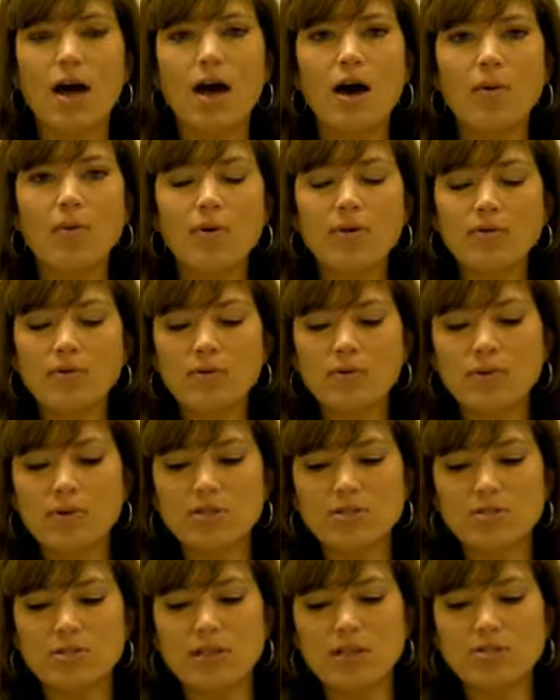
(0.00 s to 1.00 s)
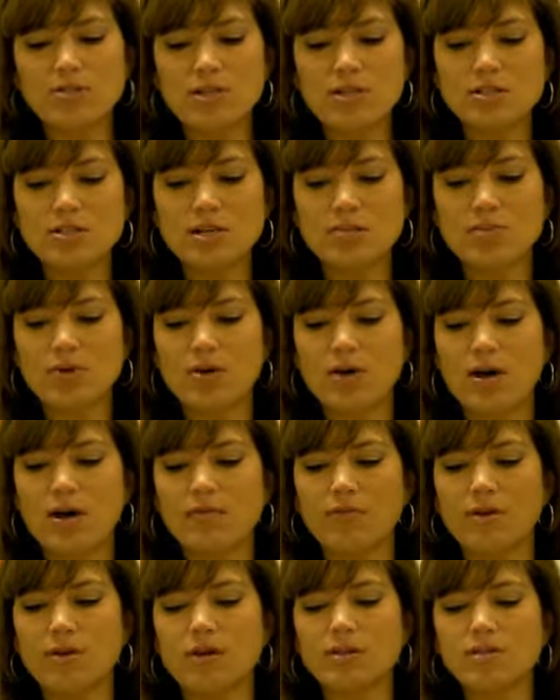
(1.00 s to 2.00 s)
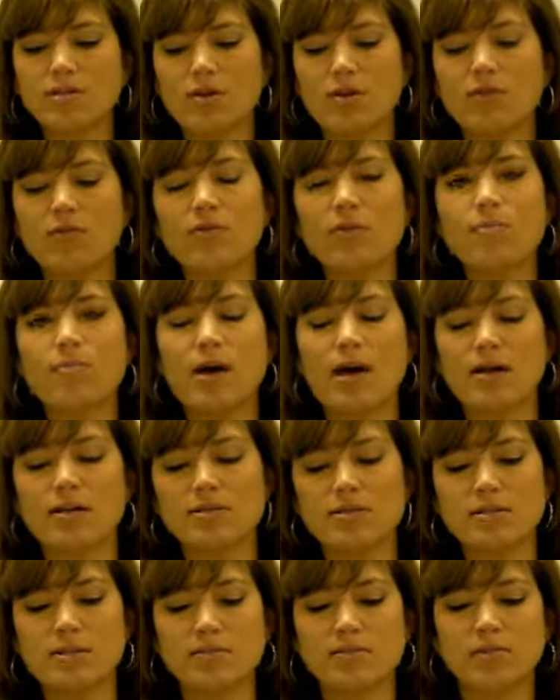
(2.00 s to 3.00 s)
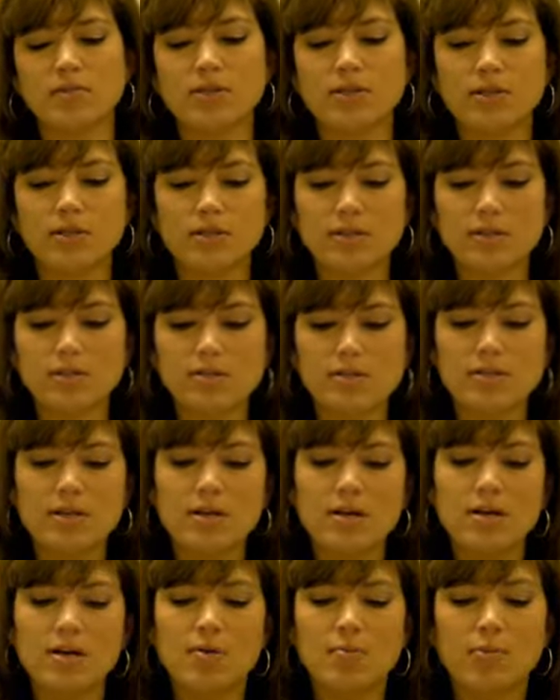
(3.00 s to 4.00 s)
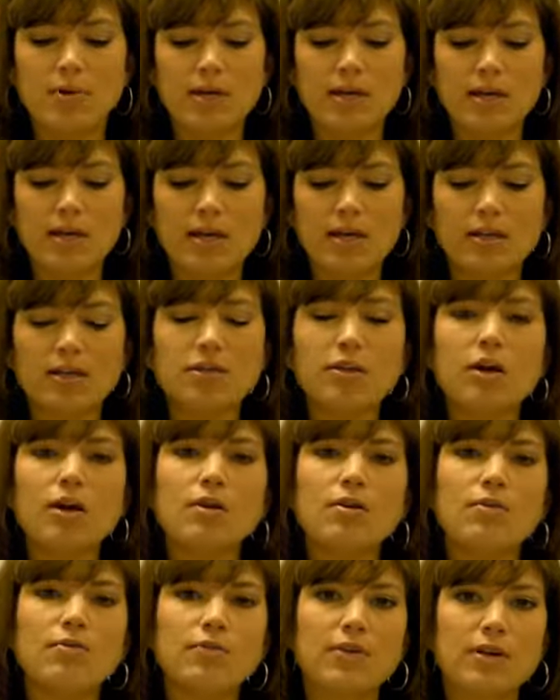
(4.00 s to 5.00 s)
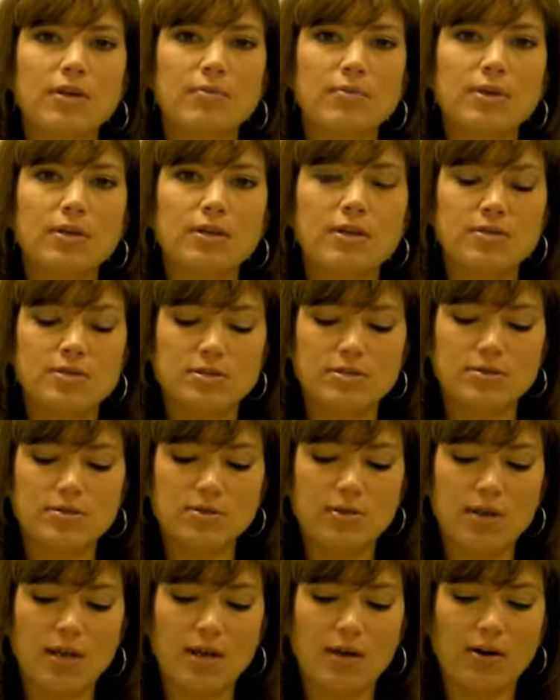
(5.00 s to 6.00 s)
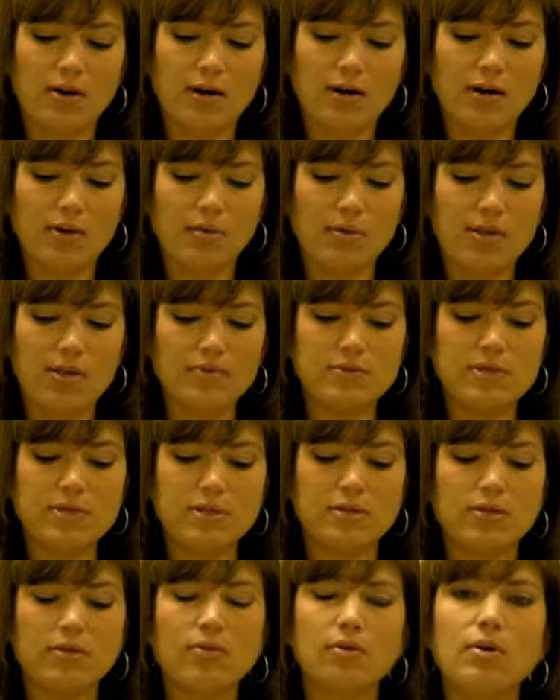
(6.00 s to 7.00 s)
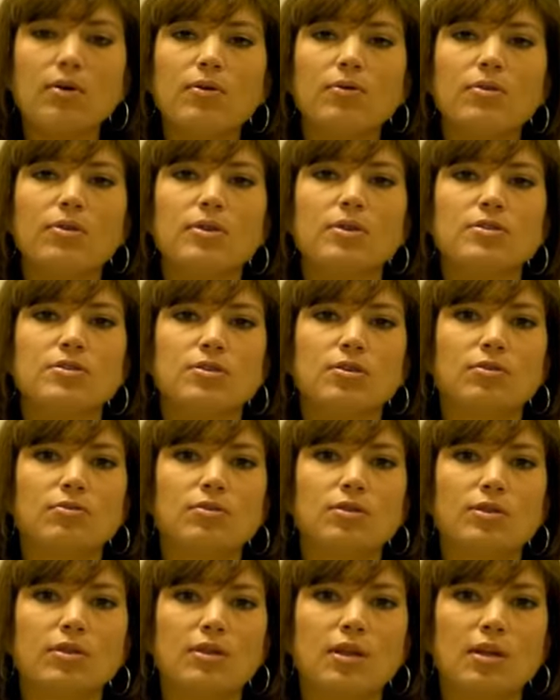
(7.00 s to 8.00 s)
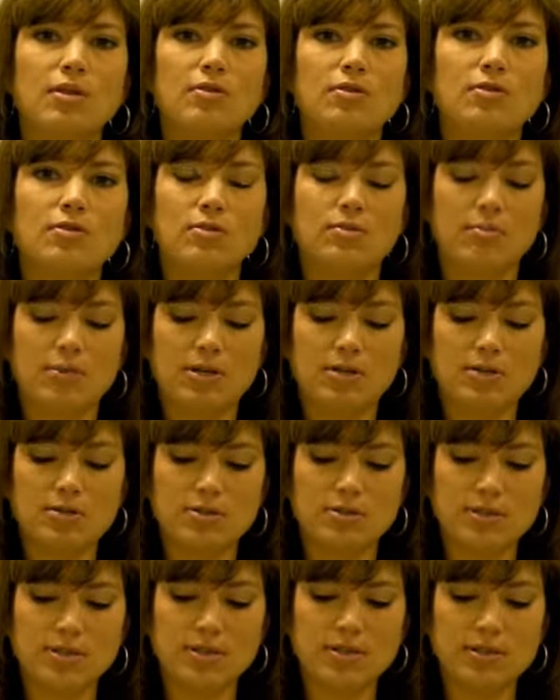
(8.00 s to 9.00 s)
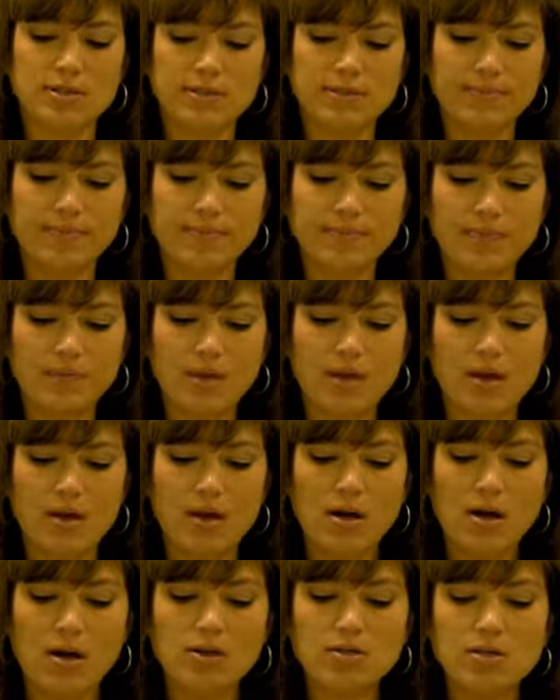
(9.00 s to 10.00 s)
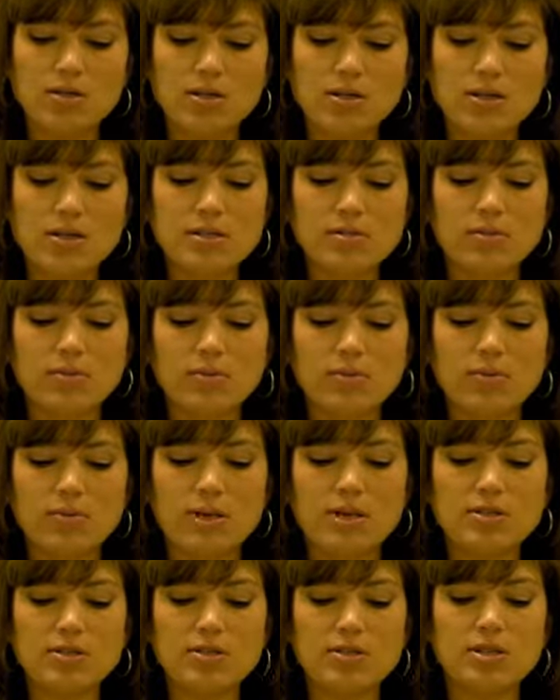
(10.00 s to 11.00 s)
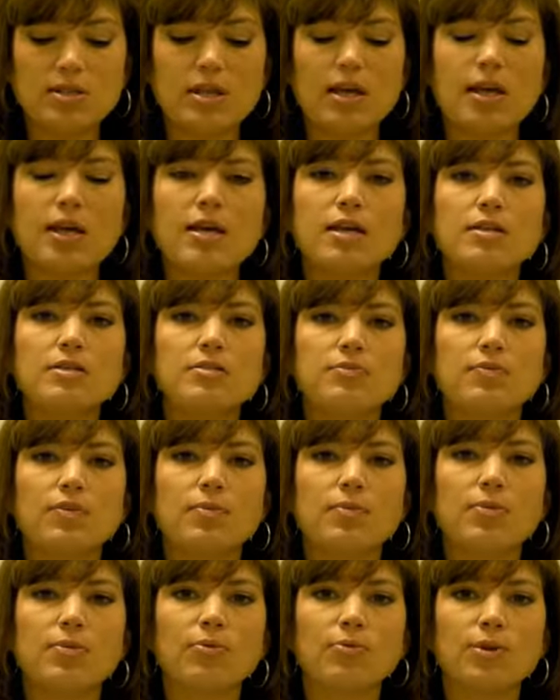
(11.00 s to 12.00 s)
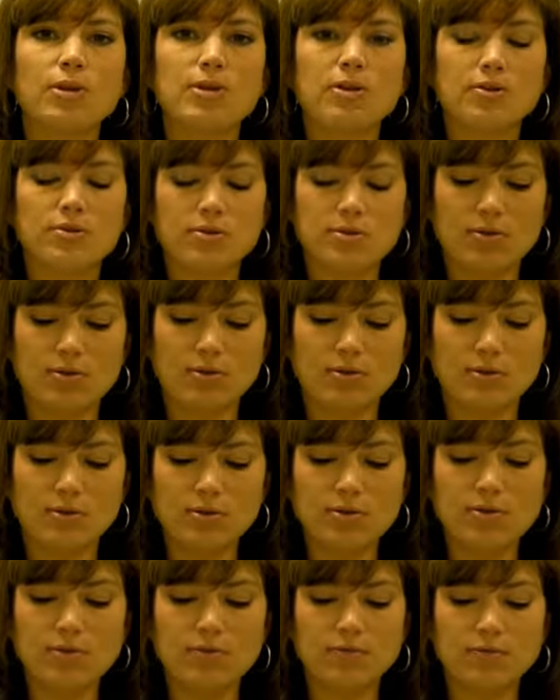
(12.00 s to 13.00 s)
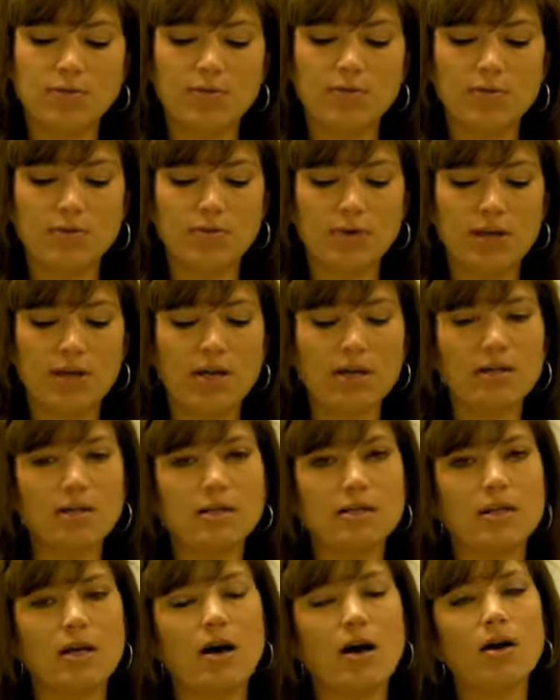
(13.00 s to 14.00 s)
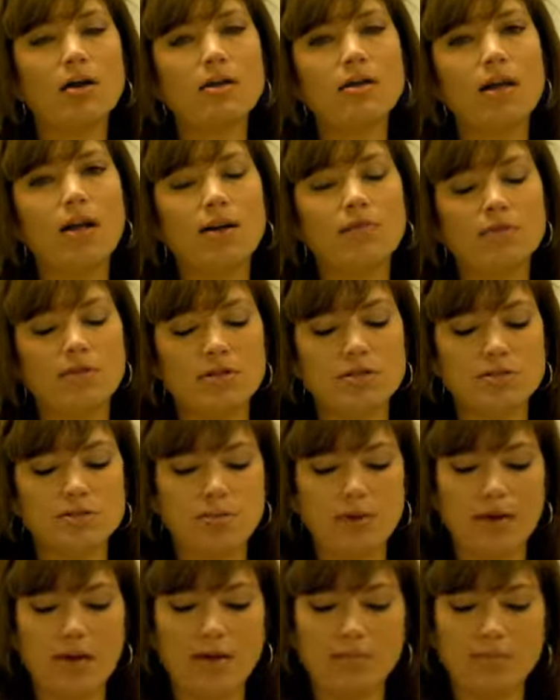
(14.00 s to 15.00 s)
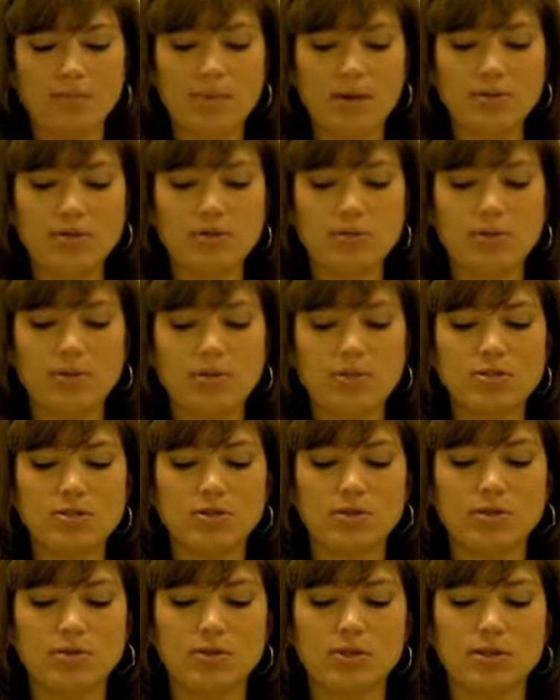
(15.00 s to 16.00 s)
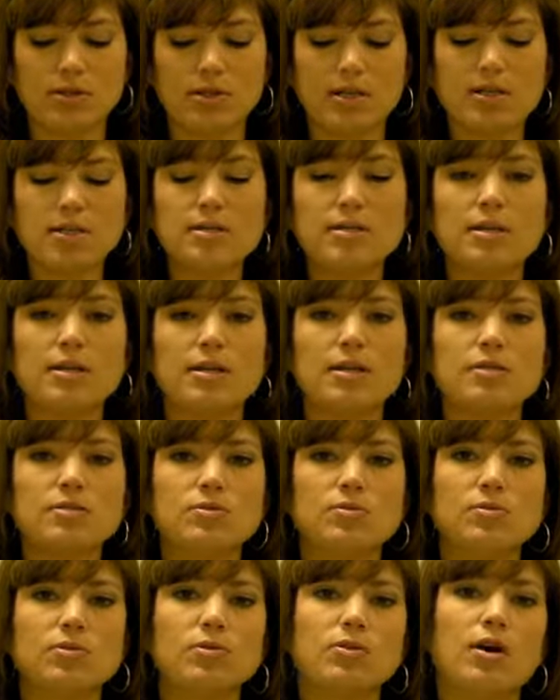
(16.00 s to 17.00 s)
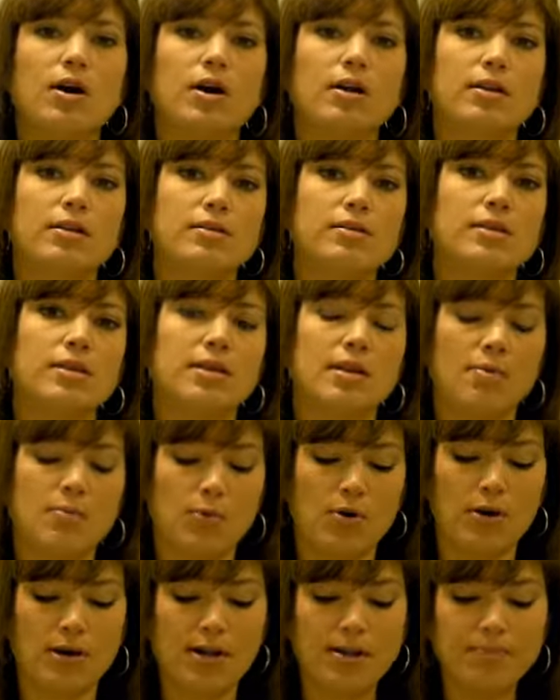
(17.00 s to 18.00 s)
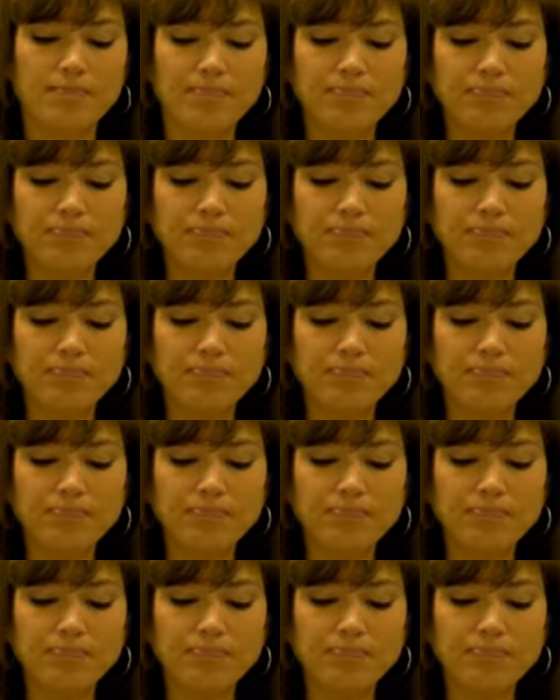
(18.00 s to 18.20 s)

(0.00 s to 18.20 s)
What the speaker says: However, with changing demographics over the past several years, bringing in younger families to the area, we have seen a growth in children and youth ministries. Our Sunday school ranges in age from 3 years old to 5th grade, and on an average we have about 20 children in Sunday school on a Sunday morning.